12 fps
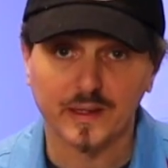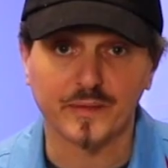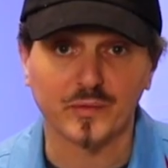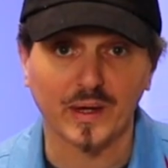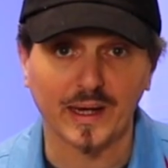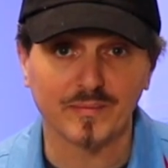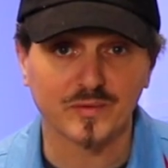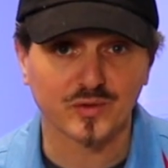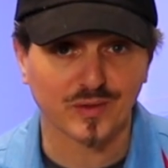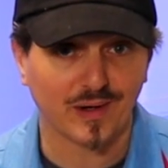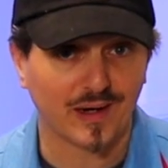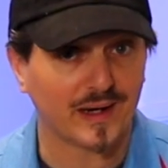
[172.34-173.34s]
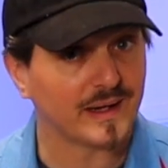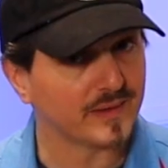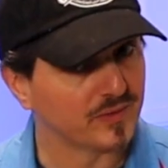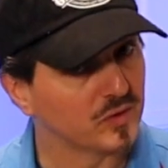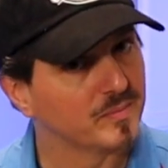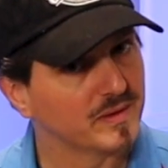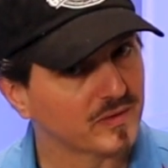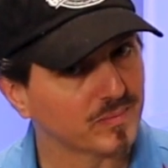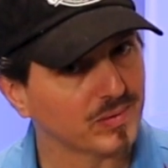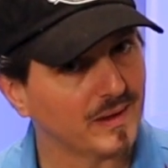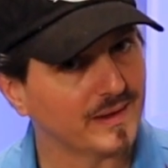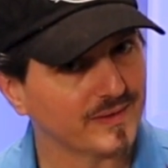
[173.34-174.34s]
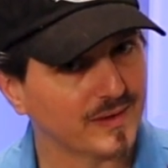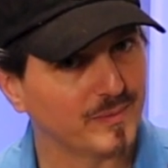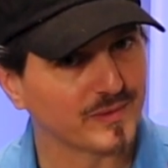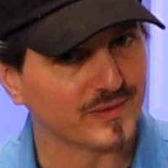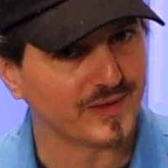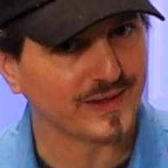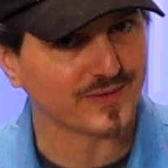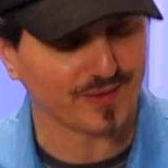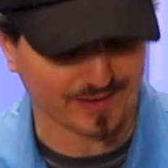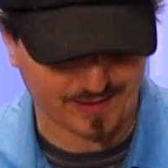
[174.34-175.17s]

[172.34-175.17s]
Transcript: if you haven't tried, you'd be surprised how much it tastes like